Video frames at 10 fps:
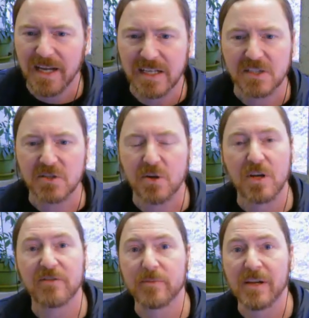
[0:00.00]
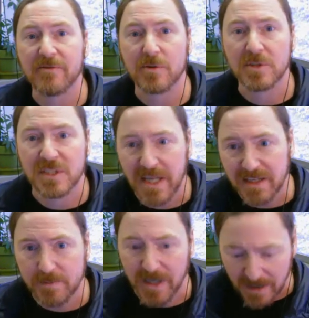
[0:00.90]
can start off in my first
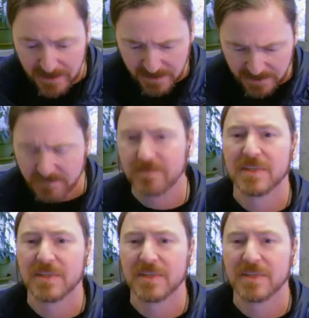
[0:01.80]
text box,